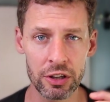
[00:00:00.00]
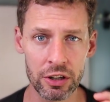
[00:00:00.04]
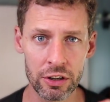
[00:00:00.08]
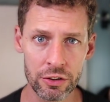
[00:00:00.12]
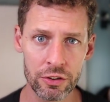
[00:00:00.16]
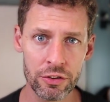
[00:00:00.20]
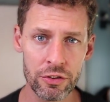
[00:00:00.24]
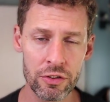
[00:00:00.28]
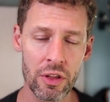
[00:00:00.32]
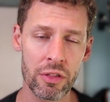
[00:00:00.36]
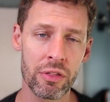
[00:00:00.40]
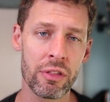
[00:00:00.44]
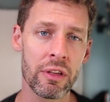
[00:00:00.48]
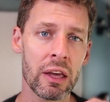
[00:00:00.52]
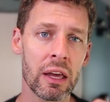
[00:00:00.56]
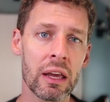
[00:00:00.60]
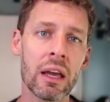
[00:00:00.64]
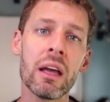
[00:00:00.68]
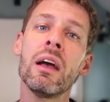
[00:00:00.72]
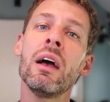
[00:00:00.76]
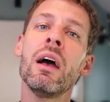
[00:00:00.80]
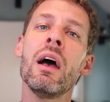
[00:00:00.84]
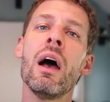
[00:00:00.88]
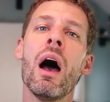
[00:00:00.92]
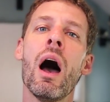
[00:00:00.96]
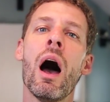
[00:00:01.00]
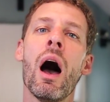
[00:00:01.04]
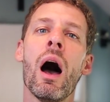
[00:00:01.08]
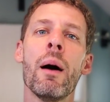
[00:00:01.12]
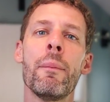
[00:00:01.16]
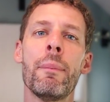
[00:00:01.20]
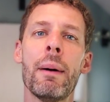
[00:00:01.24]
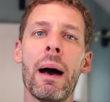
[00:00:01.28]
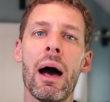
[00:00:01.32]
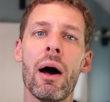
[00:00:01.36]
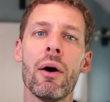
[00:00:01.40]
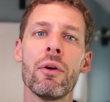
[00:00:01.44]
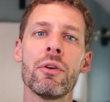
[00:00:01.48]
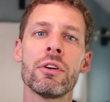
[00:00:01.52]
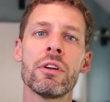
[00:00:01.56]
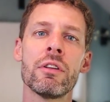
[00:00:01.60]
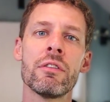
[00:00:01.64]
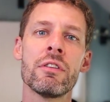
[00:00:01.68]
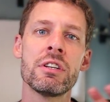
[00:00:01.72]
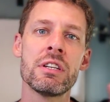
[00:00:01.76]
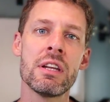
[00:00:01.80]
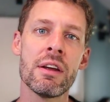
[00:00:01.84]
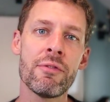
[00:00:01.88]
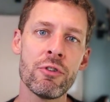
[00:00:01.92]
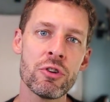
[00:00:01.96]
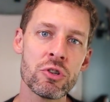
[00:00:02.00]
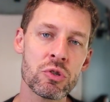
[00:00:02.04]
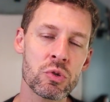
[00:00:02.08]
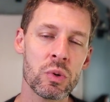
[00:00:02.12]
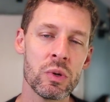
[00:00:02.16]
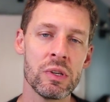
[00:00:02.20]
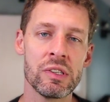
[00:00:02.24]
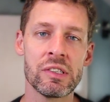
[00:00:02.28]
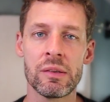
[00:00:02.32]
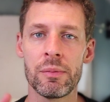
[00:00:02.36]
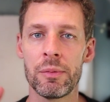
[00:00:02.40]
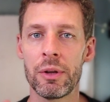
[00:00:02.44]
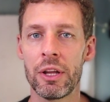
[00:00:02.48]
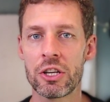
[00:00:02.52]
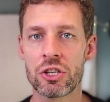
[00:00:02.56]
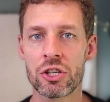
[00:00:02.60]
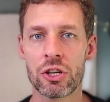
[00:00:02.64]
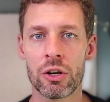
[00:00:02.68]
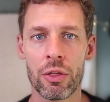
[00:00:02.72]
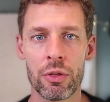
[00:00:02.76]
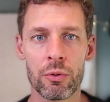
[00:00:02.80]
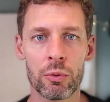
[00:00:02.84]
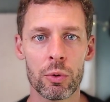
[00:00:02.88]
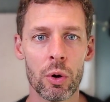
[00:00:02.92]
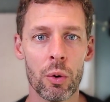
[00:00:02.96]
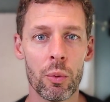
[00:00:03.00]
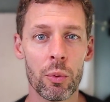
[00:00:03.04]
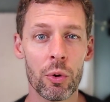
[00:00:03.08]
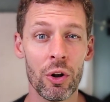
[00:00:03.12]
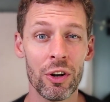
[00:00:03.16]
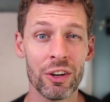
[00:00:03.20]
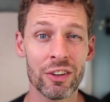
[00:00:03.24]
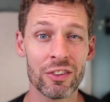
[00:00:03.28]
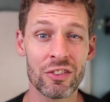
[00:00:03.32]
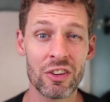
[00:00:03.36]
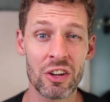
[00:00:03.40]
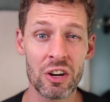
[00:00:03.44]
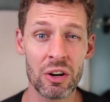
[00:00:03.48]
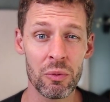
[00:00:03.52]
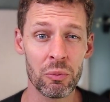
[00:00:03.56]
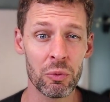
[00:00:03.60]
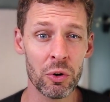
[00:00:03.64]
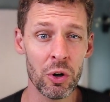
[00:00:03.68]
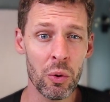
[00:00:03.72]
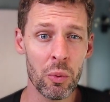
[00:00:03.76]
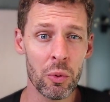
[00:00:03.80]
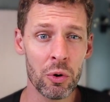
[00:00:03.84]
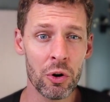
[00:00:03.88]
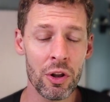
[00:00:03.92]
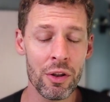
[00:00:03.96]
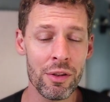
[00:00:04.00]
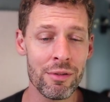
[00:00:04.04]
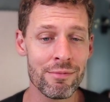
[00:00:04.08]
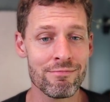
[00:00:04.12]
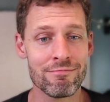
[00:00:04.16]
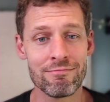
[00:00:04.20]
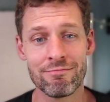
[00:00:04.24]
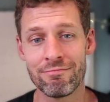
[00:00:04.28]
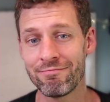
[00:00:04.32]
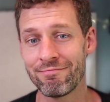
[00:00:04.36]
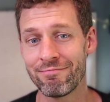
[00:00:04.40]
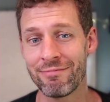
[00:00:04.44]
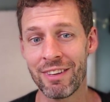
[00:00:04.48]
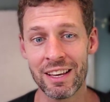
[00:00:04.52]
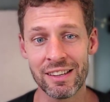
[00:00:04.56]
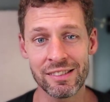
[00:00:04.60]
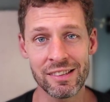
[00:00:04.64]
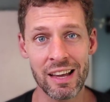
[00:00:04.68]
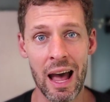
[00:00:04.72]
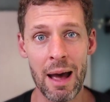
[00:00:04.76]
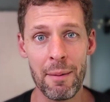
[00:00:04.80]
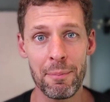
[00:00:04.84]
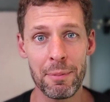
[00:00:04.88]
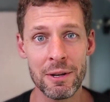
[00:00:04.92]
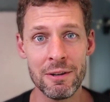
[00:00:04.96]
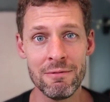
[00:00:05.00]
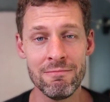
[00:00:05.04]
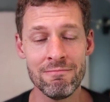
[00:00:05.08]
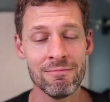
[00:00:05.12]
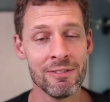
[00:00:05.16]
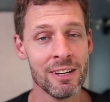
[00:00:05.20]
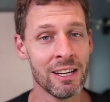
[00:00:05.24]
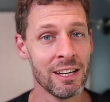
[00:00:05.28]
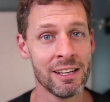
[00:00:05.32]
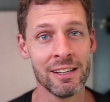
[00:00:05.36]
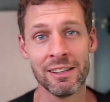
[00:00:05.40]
Here's the thing about the difference between simulation and the real world is that real world things happen